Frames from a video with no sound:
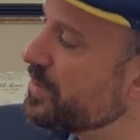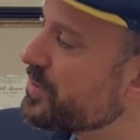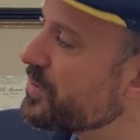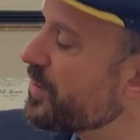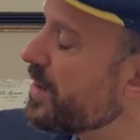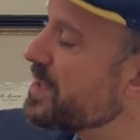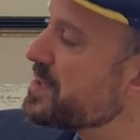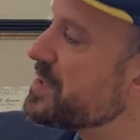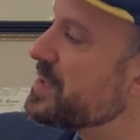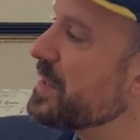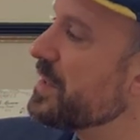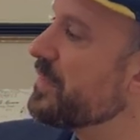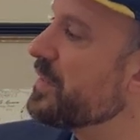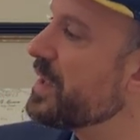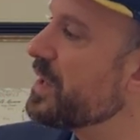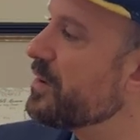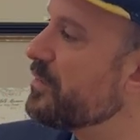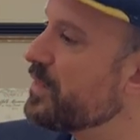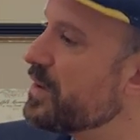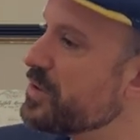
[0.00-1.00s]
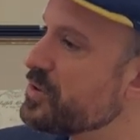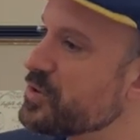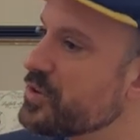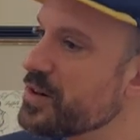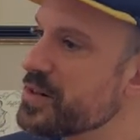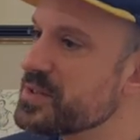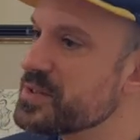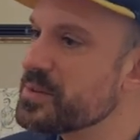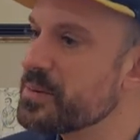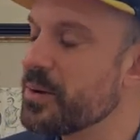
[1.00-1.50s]
interesting thing of
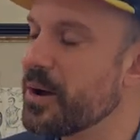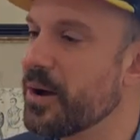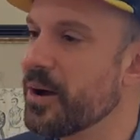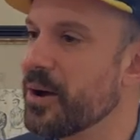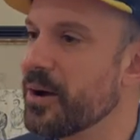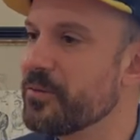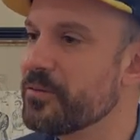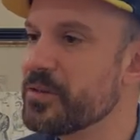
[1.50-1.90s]
interest, uh,